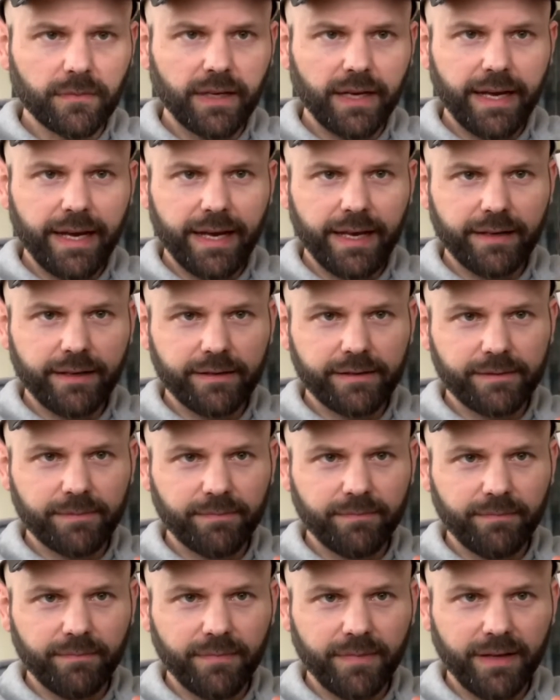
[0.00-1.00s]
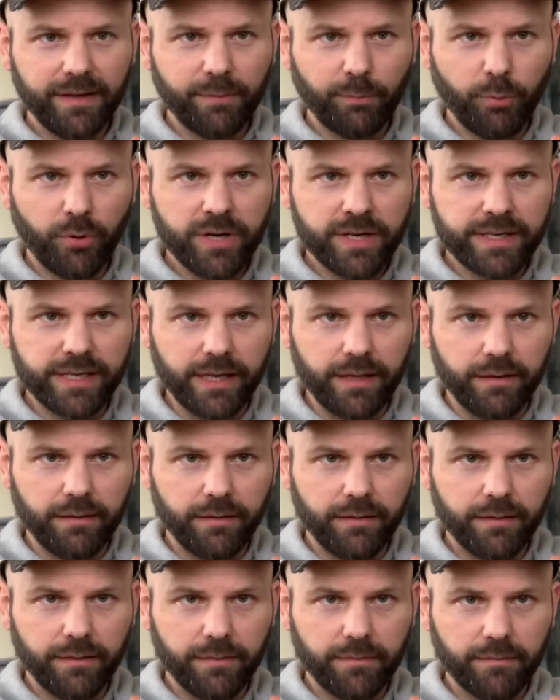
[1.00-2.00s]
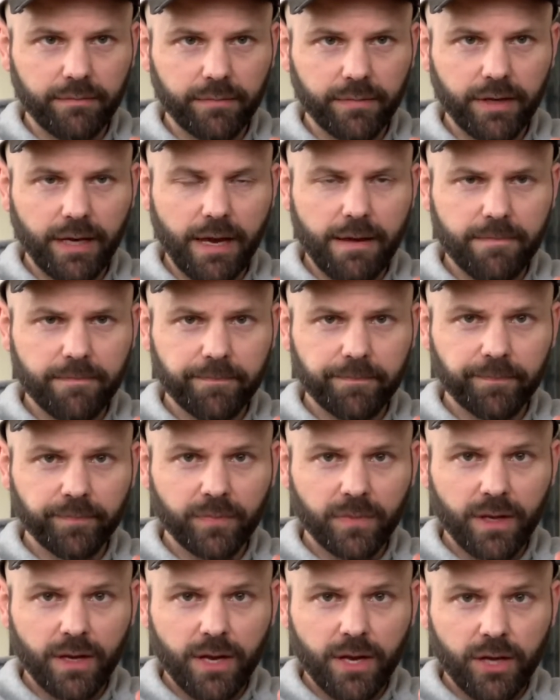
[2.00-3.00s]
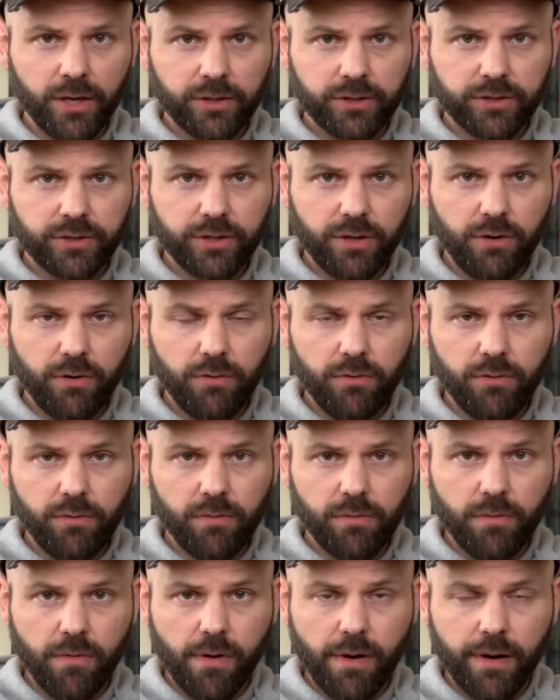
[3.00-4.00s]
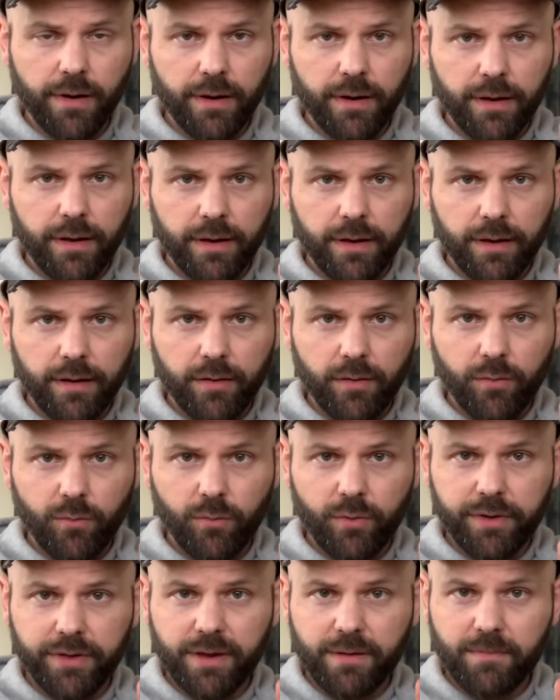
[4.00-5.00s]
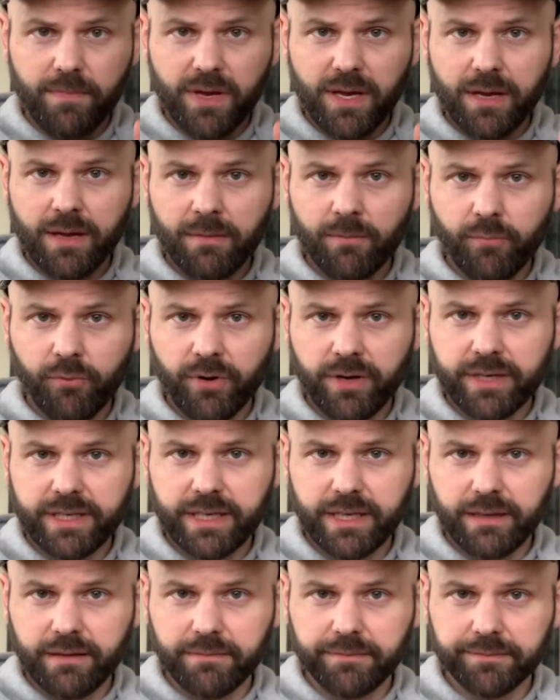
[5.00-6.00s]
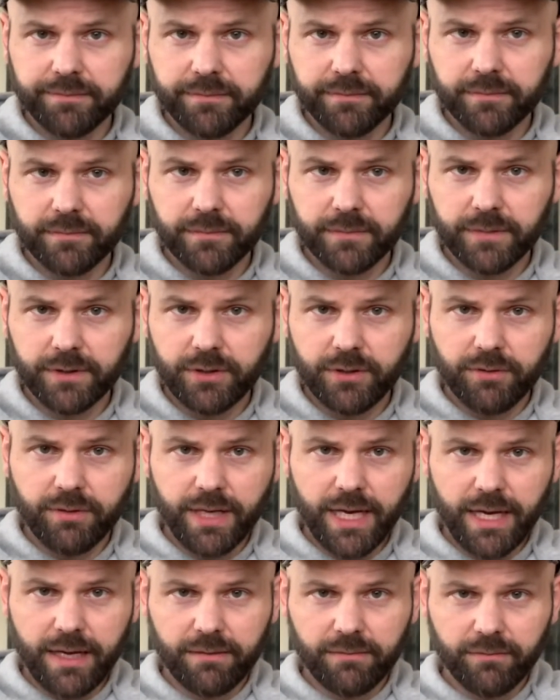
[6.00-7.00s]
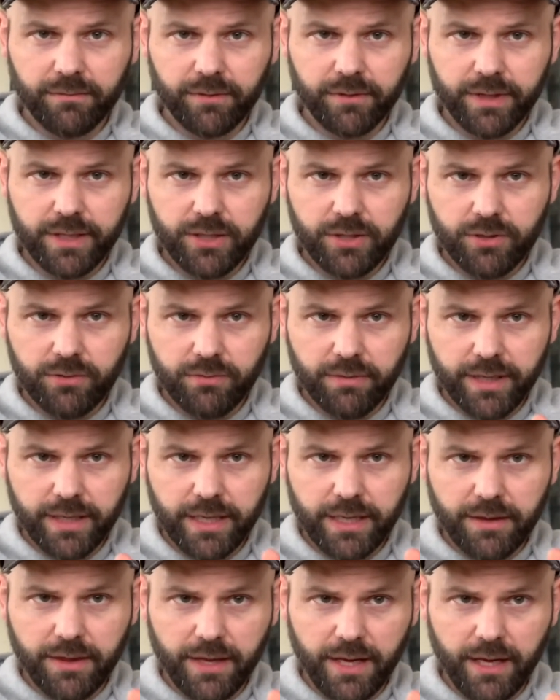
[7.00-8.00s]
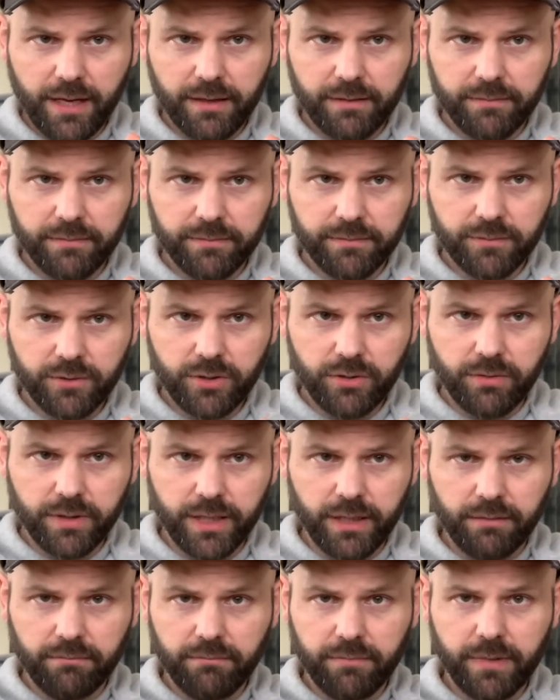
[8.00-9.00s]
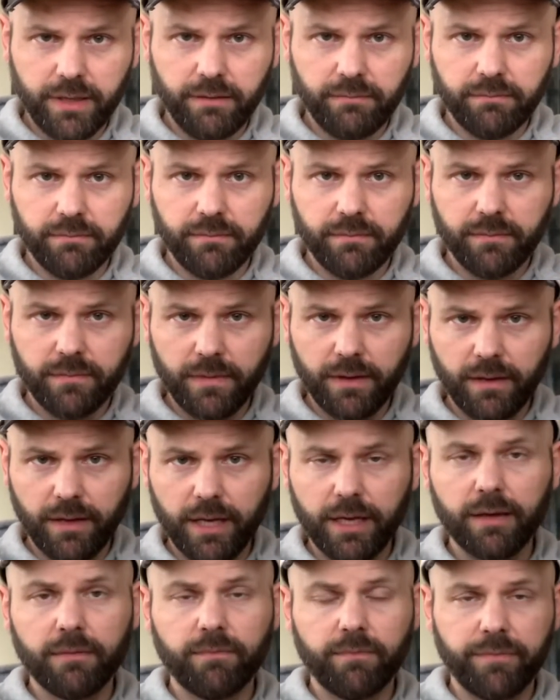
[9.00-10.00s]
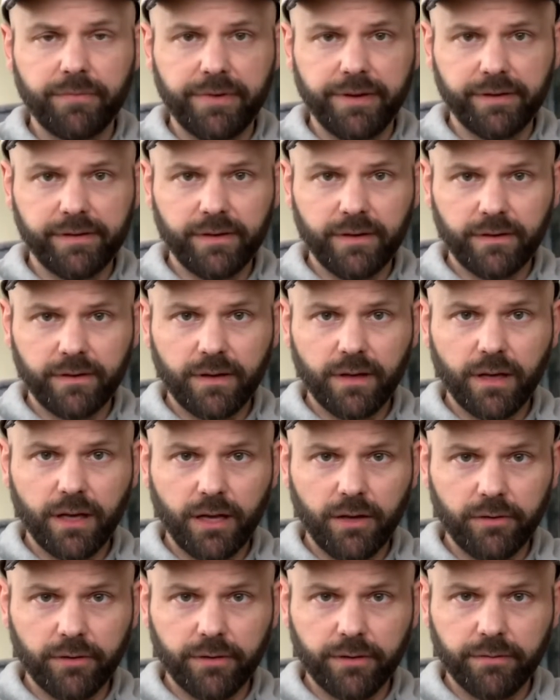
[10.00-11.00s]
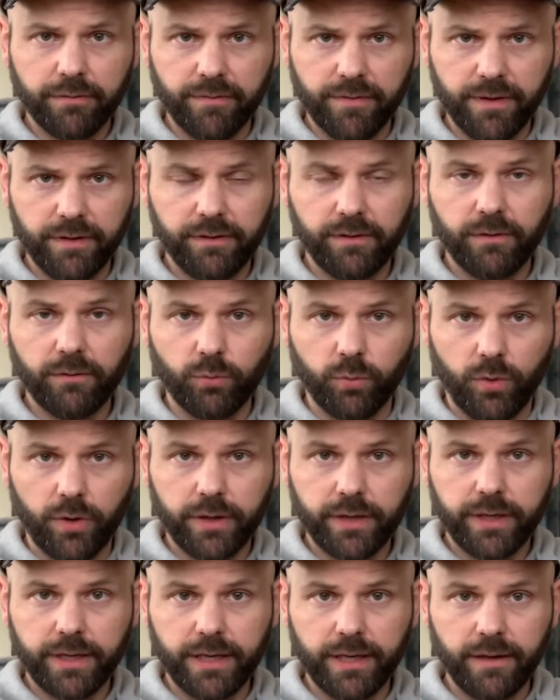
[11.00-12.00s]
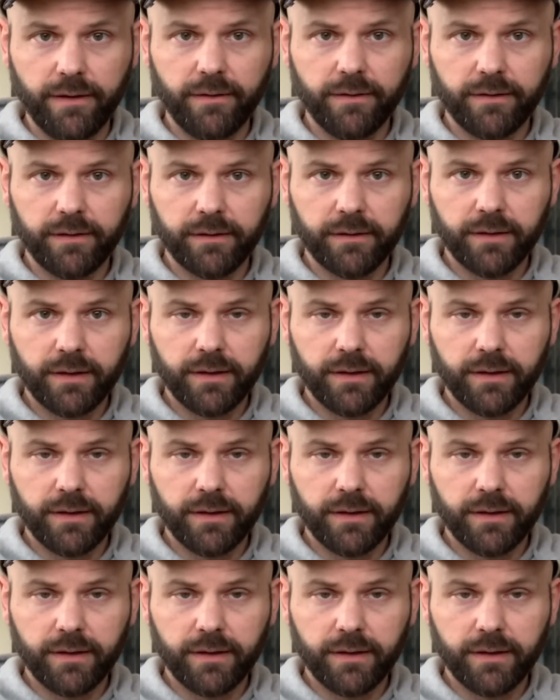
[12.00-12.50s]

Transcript: and it's printed, okay? So with it being printed, you can't really do anything to it. Like, this is the color, this is what it is.